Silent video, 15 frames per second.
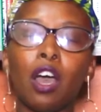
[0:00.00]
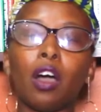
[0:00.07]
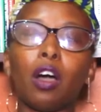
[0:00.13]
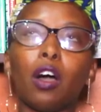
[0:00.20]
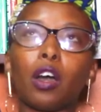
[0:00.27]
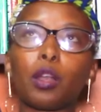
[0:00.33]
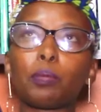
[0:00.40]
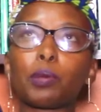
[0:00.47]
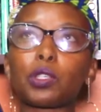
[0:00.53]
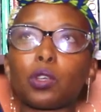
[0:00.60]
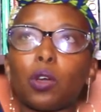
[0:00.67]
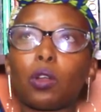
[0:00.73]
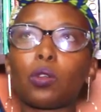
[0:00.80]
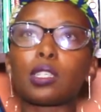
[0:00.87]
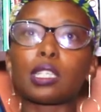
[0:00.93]
almost
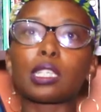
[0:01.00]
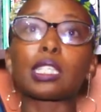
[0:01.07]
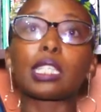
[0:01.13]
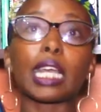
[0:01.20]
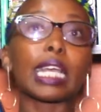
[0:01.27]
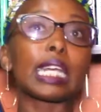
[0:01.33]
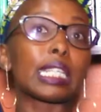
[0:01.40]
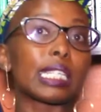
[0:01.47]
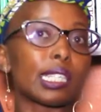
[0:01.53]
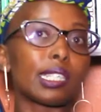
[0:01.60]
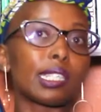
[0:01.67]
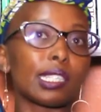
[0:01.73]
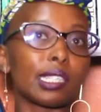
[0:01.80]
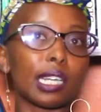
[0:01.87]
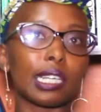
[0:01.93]
always the second
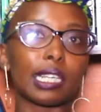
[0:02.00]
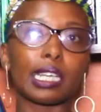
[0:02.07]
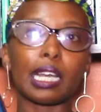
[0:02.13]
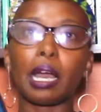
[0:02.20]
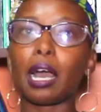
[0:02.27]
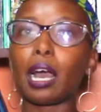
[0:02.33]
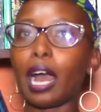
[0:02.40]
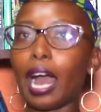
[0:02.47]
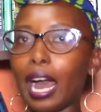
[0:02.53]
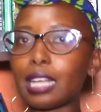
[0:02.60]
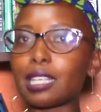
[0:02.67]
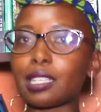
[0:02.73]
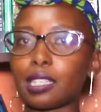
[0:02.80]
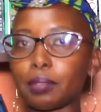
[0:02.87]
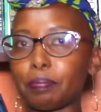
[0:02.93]
citizen, has
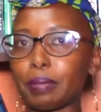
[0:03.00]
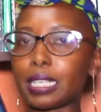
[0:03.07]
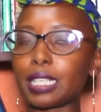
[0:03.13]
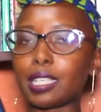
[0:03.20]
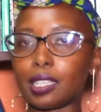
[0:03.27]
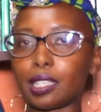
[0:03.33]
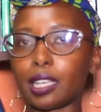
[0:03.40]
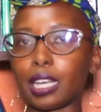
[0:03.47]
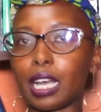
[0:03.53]
its basis there.